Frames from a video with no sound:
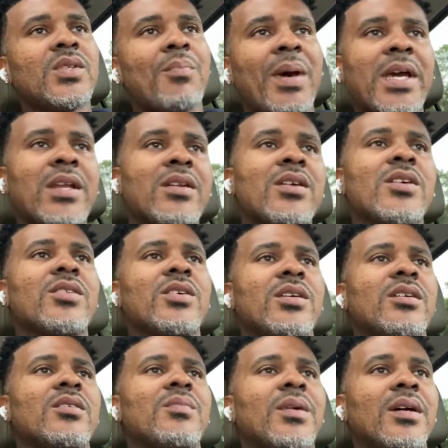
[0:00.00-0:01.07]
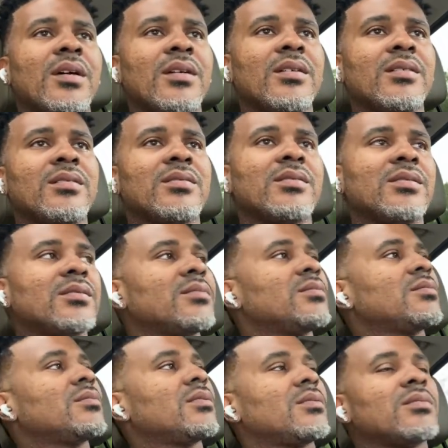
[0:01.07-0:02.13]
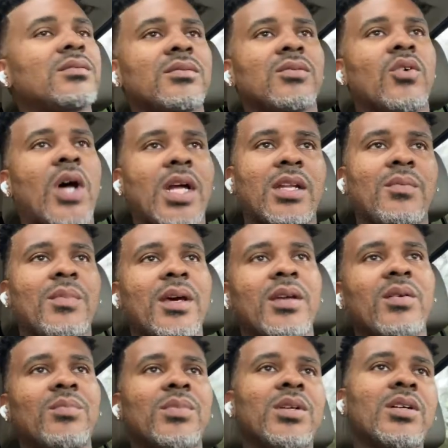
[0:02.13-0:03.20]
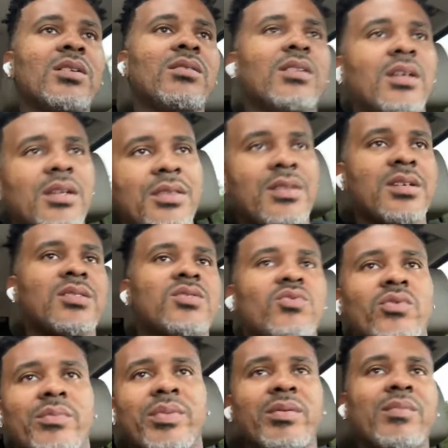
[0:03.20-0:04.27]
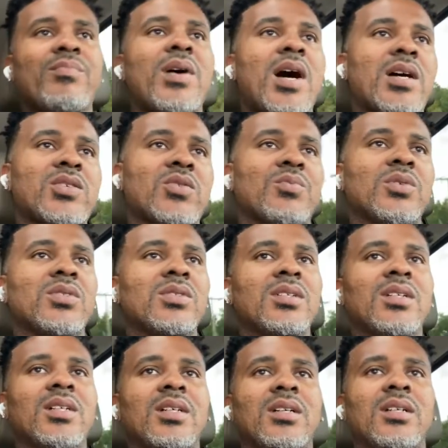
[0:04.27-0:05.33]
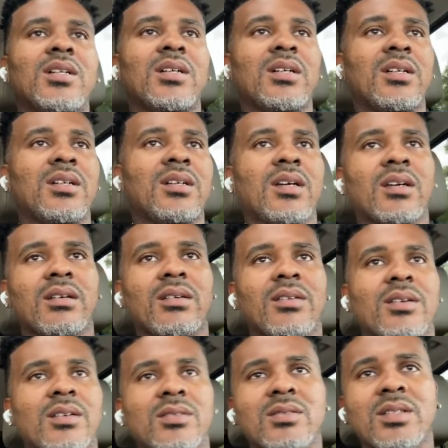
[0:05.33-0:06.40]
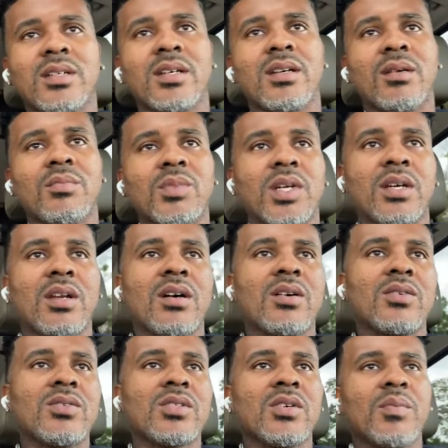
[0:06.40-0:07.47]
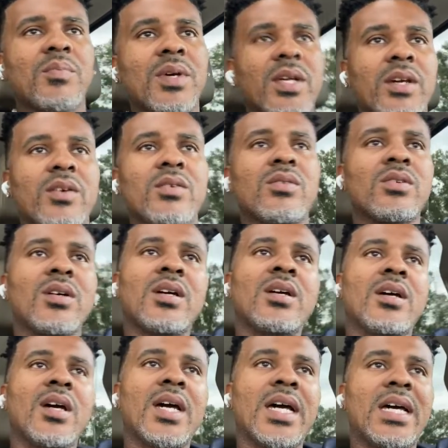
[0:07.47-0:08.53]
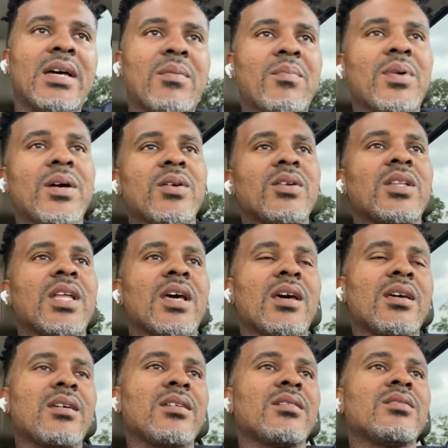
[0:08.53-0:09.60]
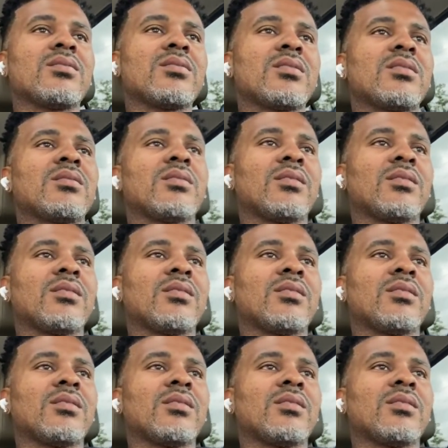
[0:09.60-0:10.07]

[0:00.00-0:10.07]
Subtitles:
making another year, man. Without the man above, none of this would be possible. You know, man, I'm looking on to bigger and better things.